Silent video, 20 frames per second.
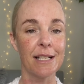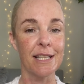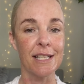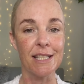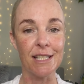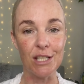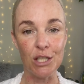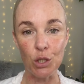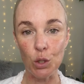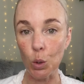
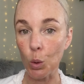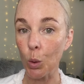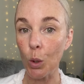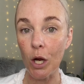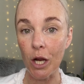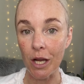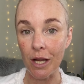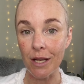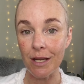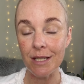
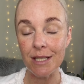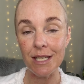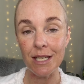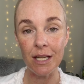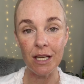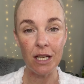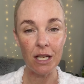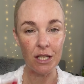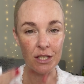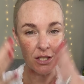squirt
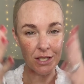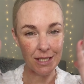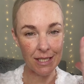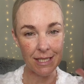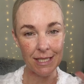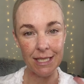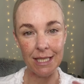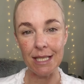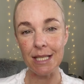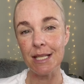so your
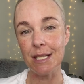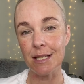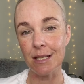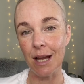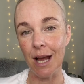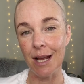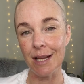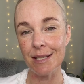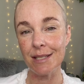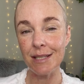skin's
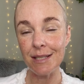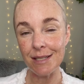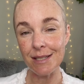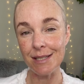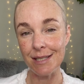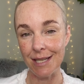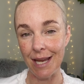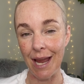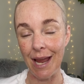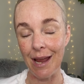nice and
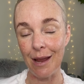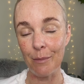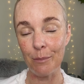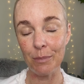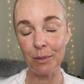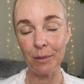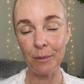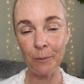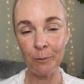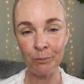damp
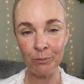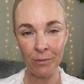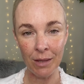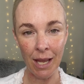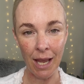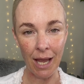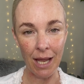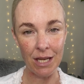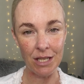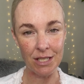
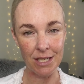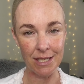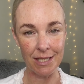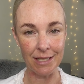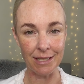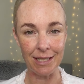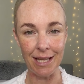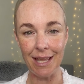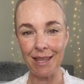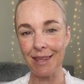and just
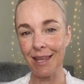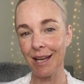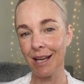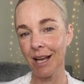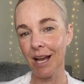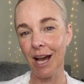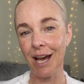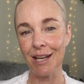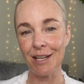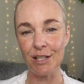let that
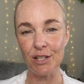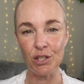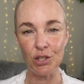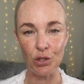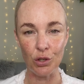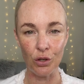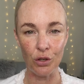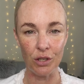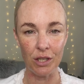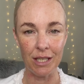kind of
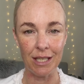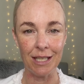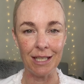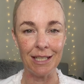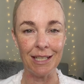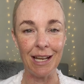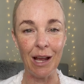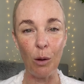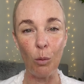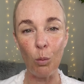soak
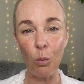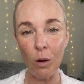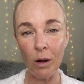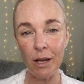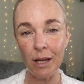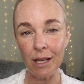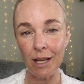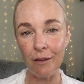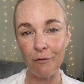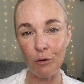in. Now, what I
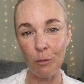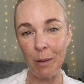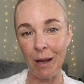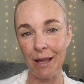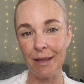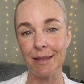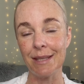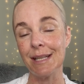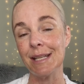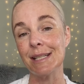love
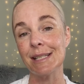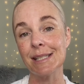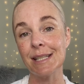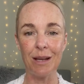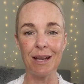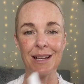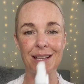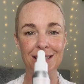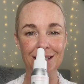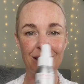about this,
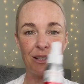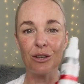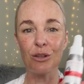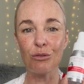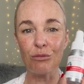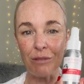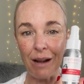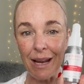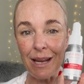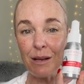it's a
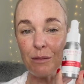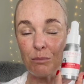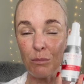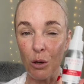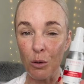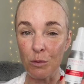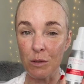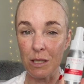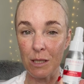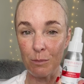great
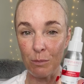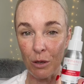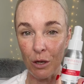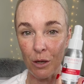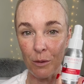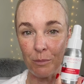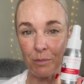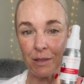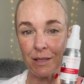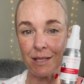
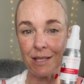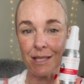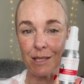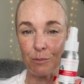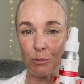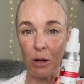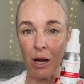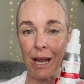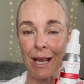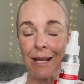multi-purpose
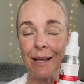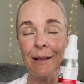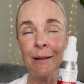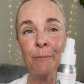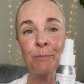spray.